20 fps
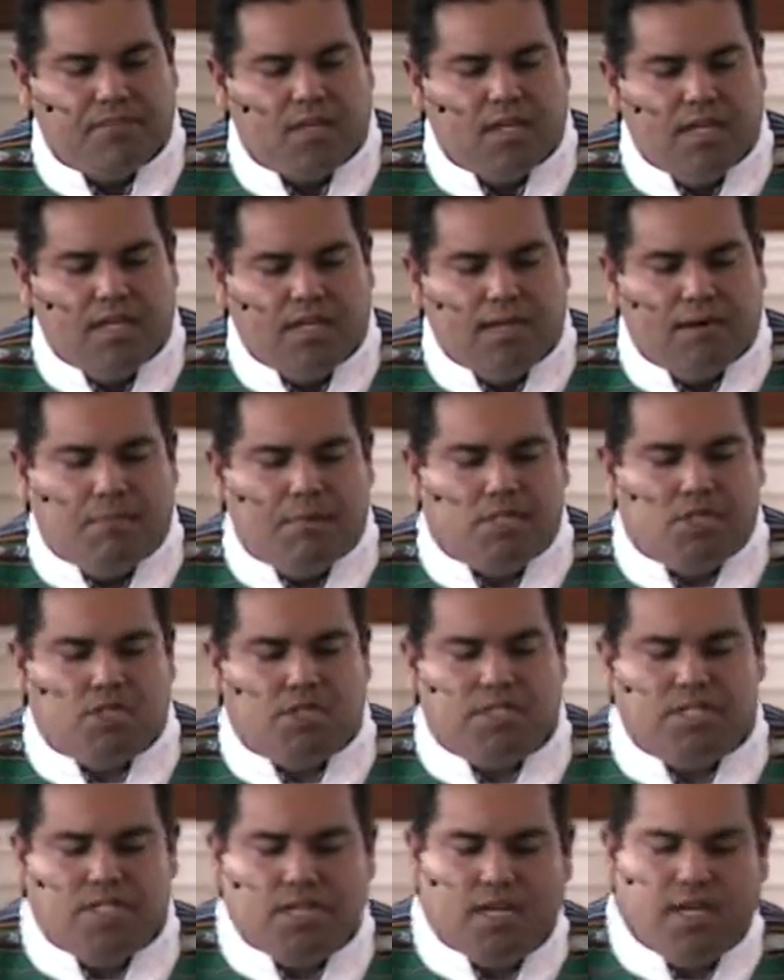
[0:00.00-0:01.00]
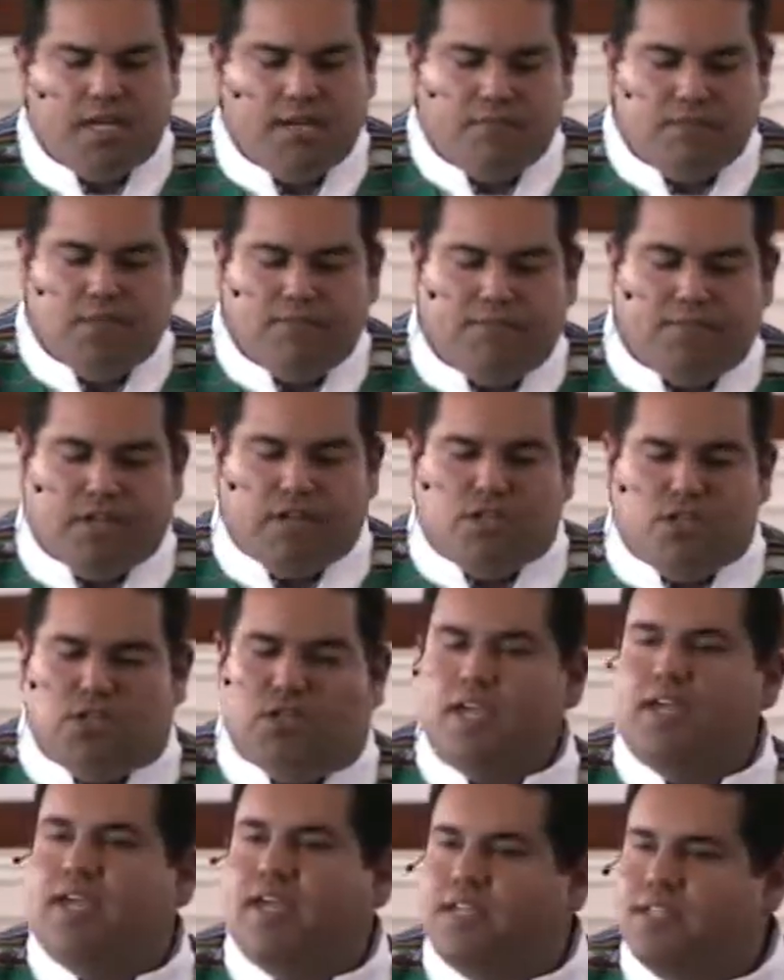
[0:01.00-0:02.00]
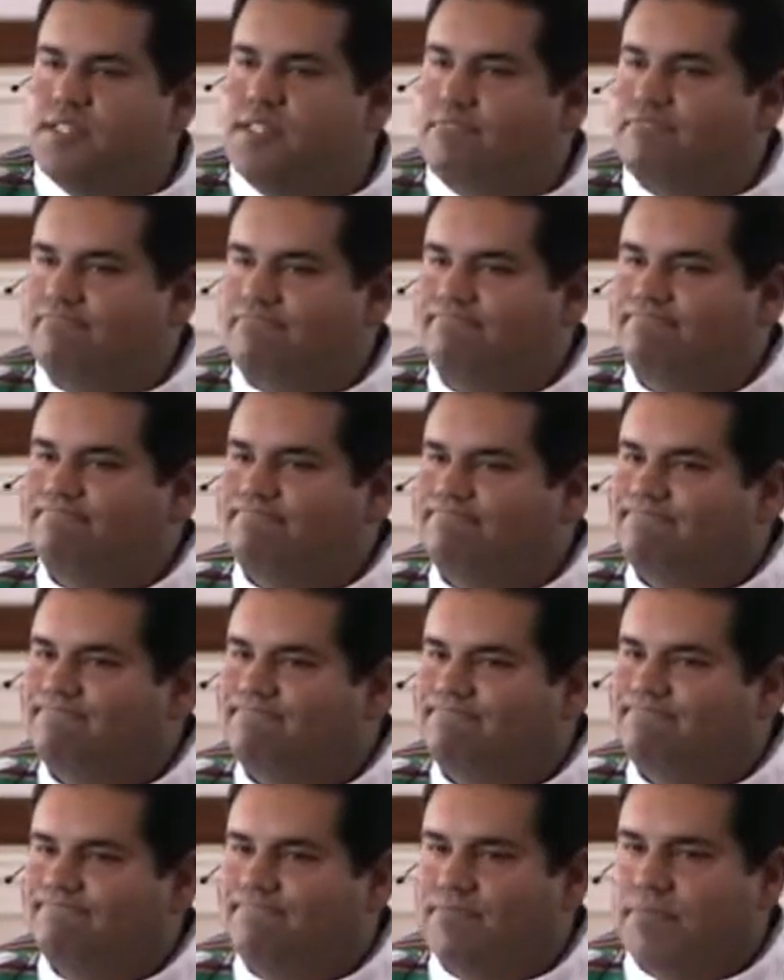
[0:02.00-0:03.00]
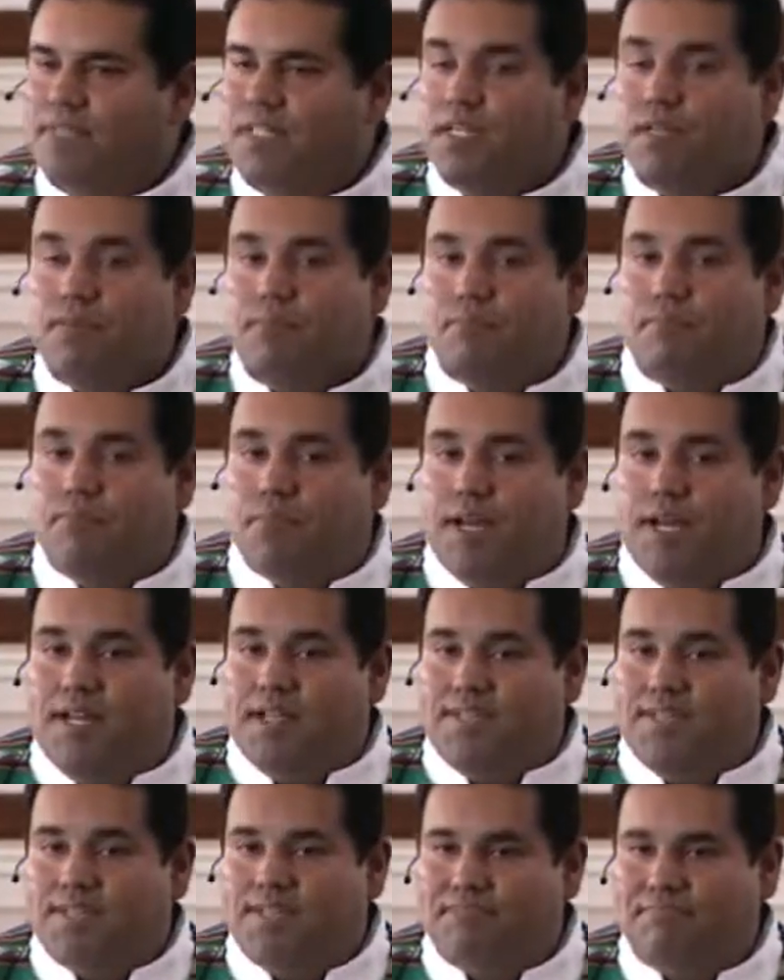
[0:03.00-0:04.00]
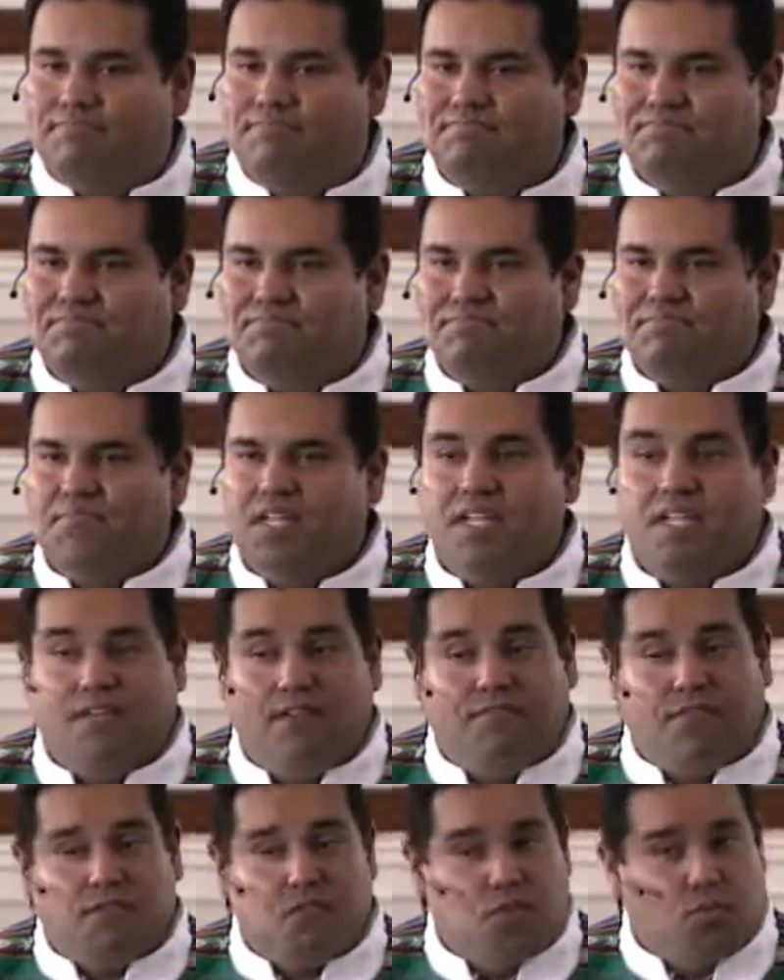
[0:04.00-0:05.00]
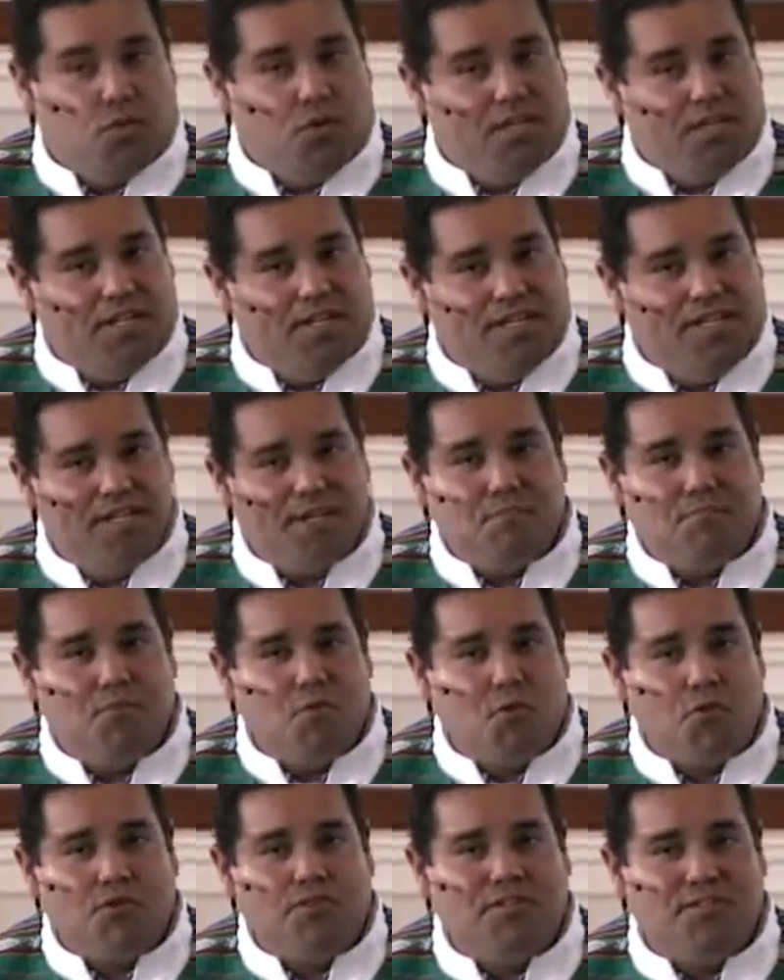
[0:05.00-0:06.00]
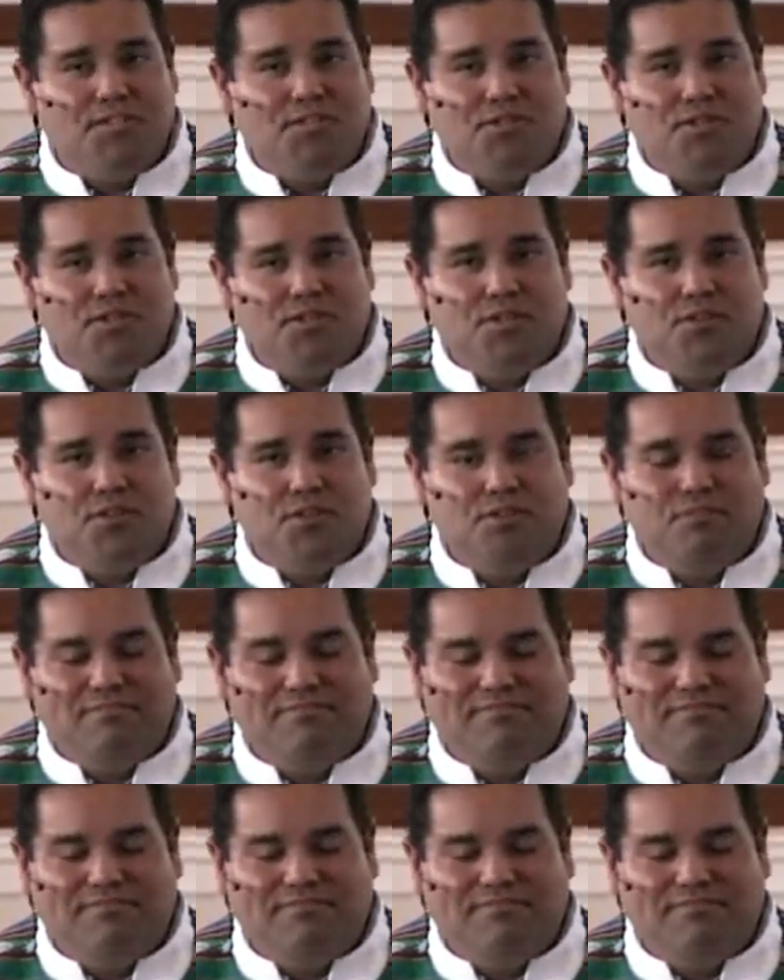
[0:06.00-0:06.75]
Now, much of the time, you find you can't. But if it's really important to you,